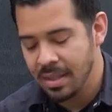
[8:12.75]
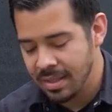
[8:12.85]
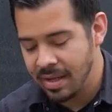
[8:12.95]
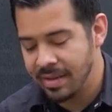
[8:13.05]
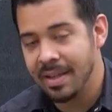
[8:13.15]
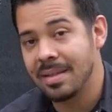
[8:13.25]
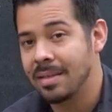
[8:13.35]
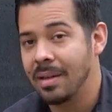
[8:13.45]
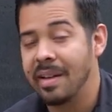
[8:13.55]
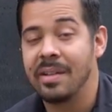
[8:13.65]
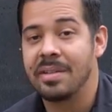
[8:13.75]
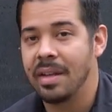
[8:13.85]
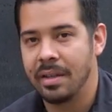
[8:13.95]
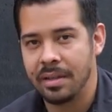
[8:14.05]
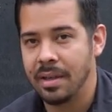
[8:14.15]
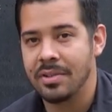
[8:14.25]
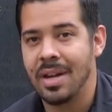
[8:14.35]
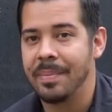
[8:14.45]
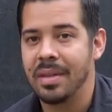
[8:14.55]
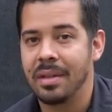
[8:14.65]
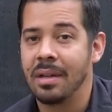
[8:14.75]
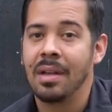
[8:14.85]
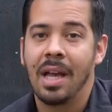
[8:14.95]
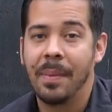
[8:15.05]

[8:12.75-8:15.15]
Now, you guys saw I also had a dirt trap in there.